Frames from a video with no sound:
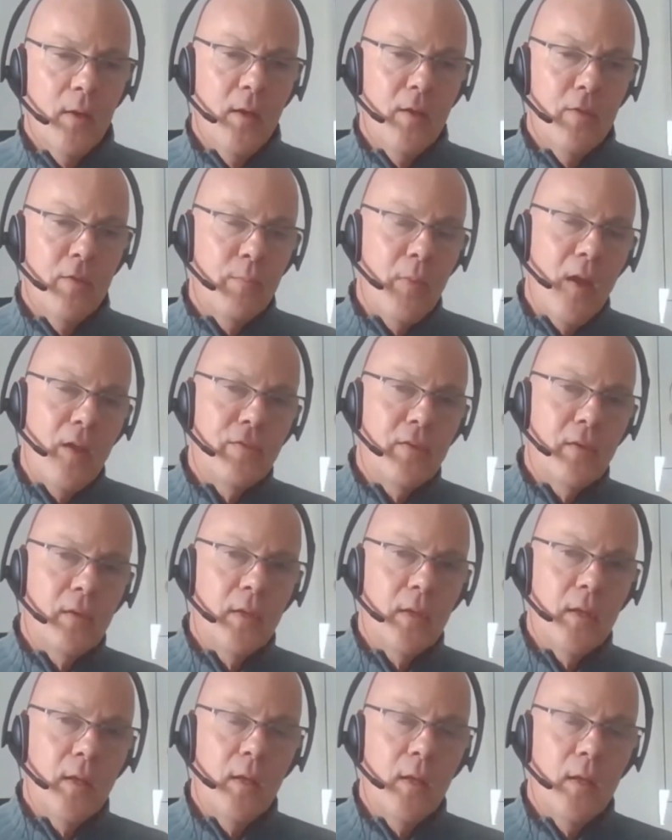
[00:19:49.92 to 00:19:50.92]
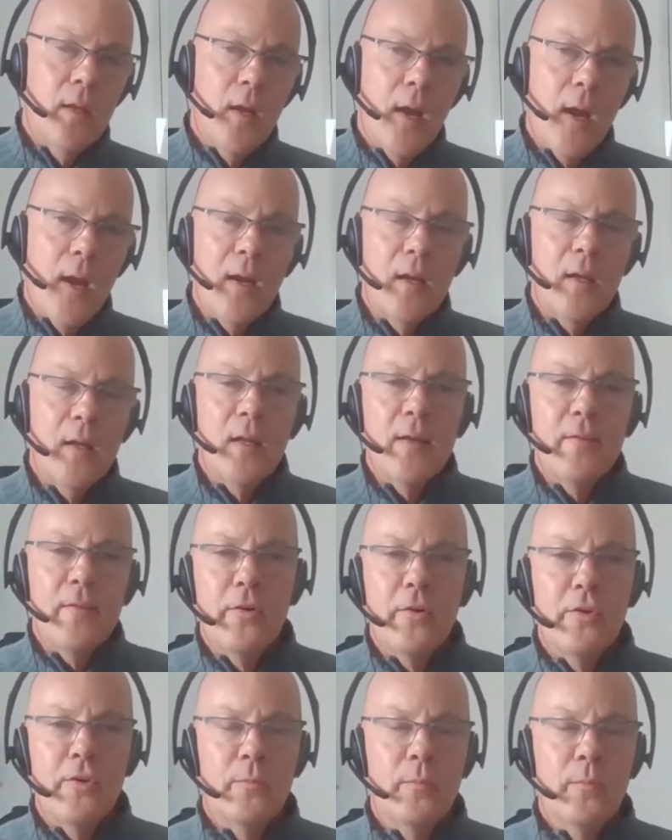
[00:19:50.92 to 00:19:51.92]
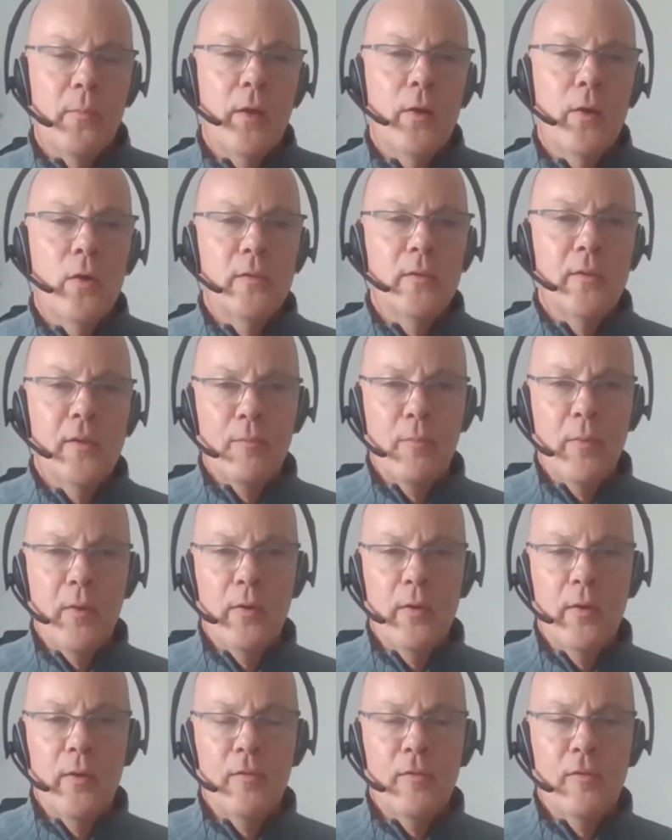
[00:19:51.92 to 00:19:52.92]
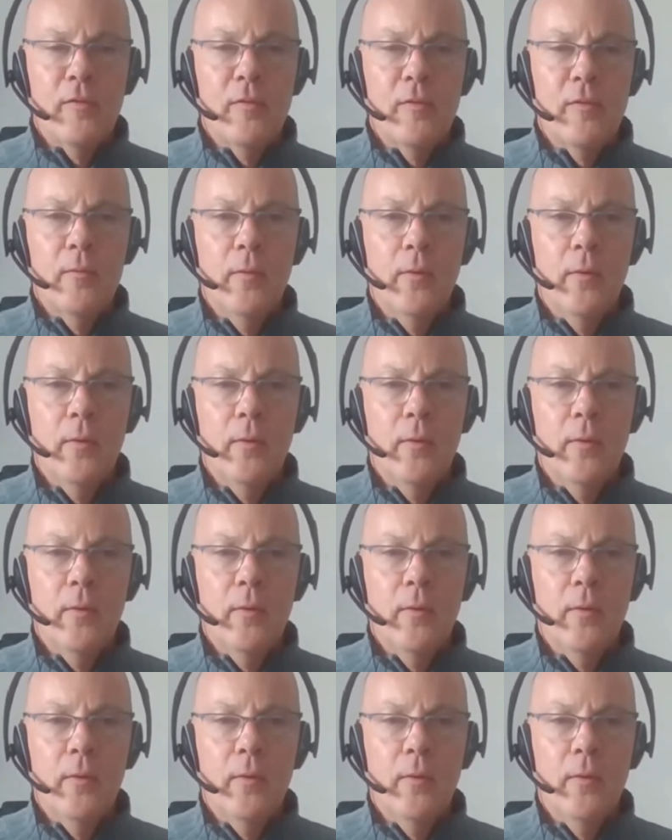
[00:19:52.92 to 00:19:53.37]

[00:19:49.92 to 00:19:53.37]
is basically I leveraged my own experience